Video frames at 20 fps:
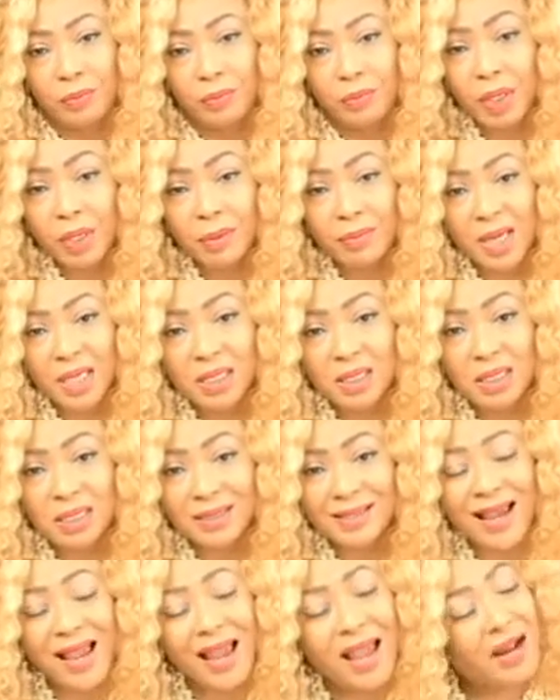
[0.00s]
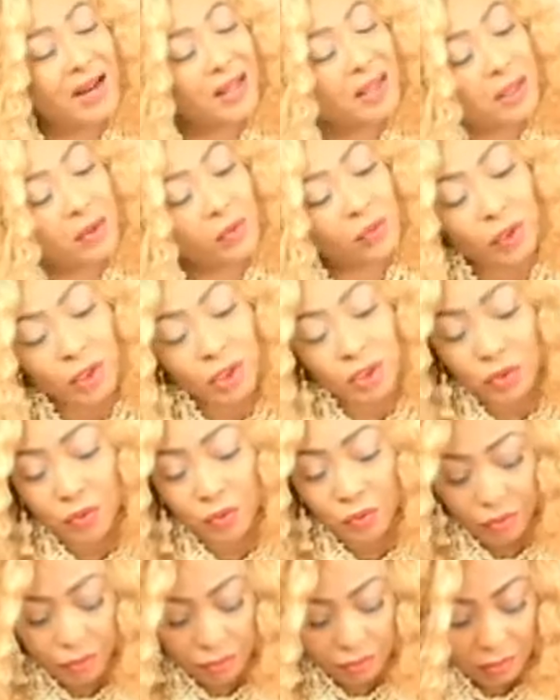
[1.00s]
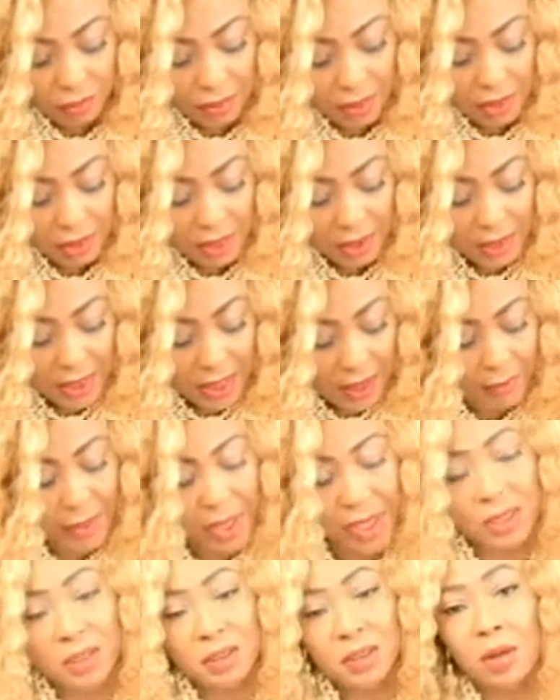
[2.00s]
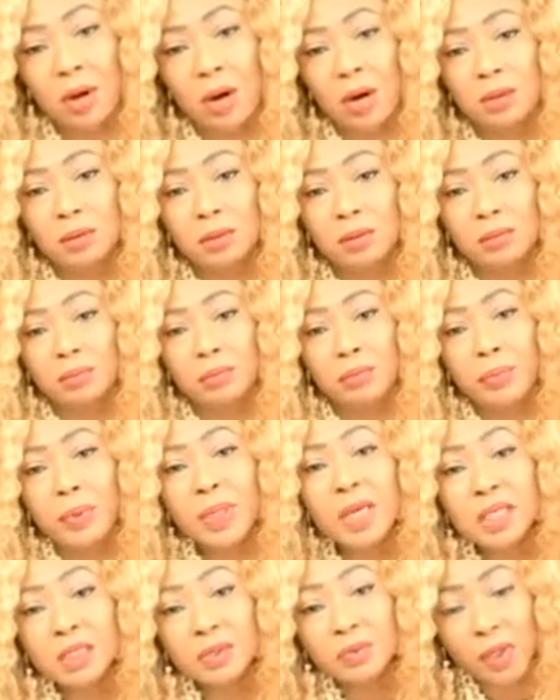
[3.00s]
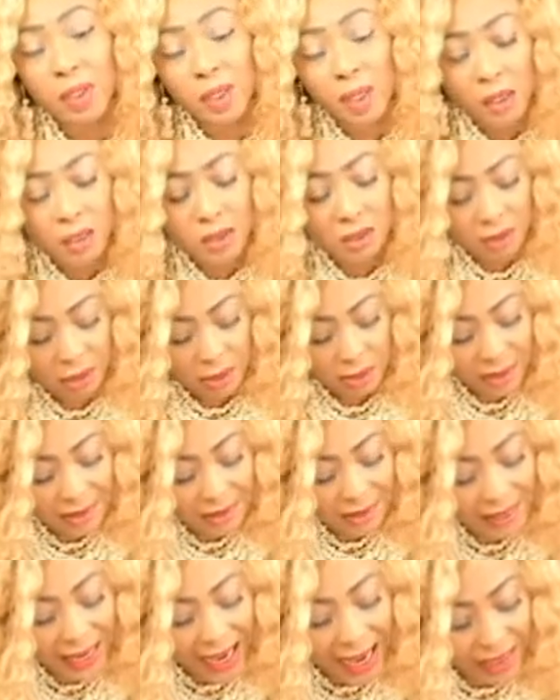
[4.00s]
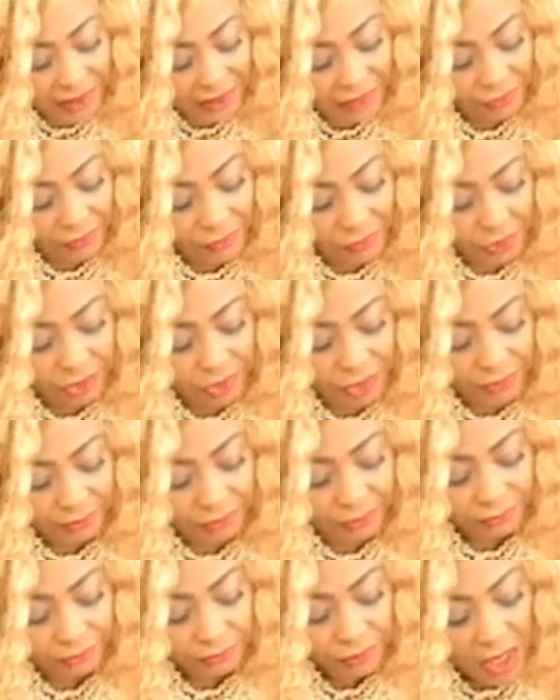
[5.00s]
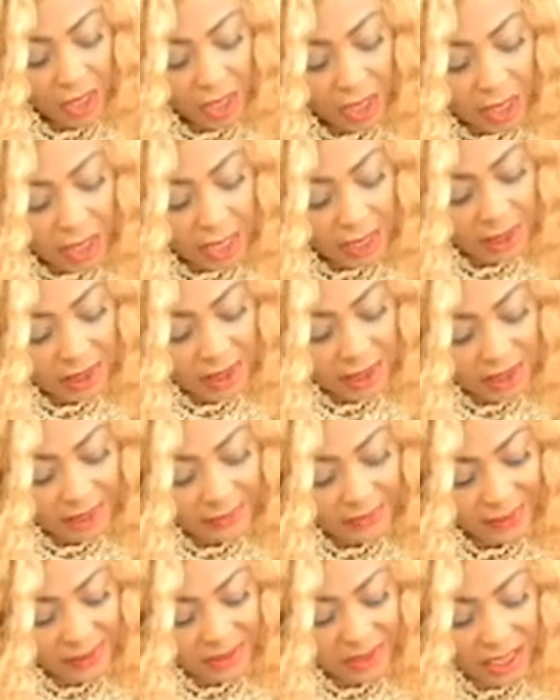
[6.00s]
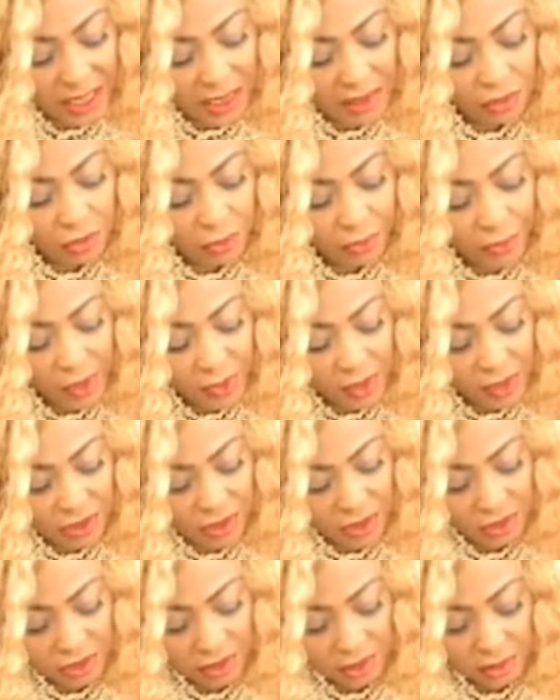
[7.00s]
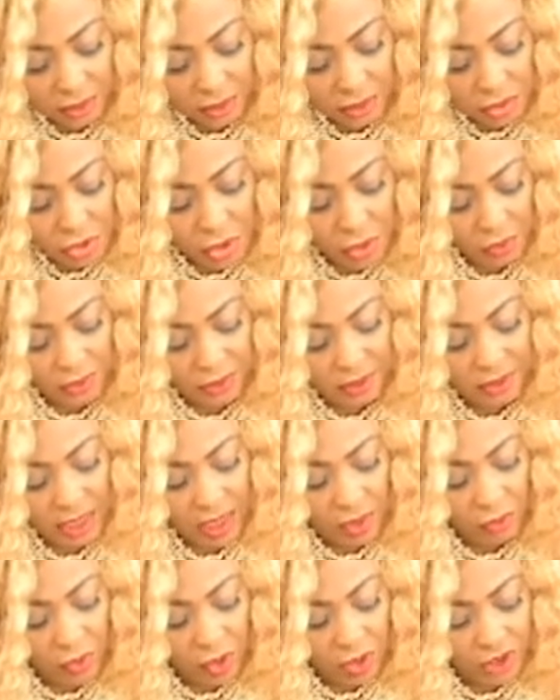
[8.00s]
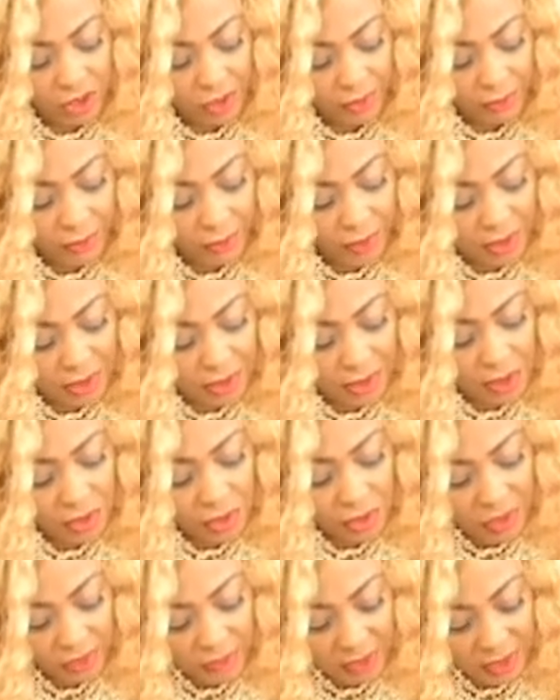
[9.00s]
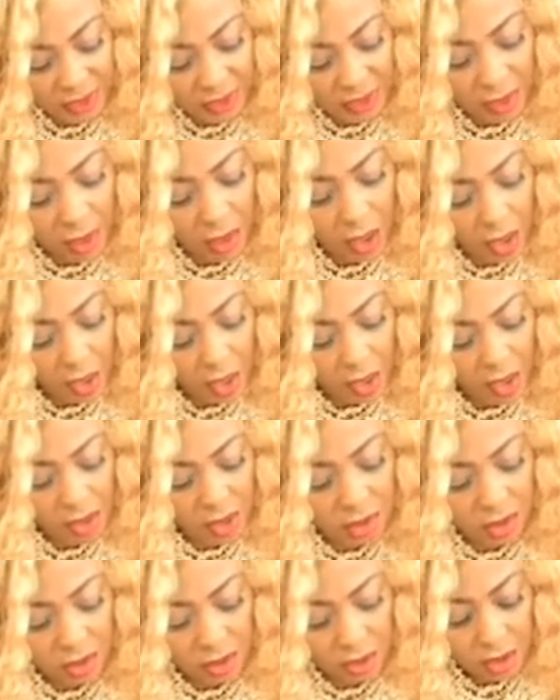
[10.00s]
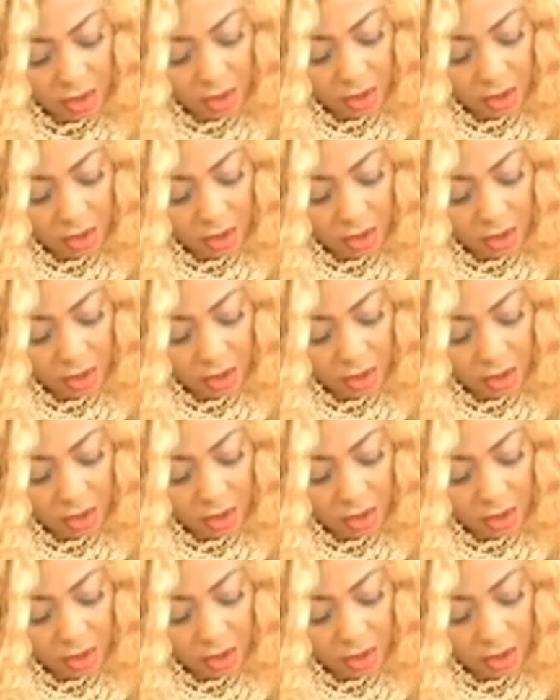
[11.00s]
Big message. Anything we do that makes God pleased with us is an act of worship. And he explains that anthropologist notes that worship is a universal urge.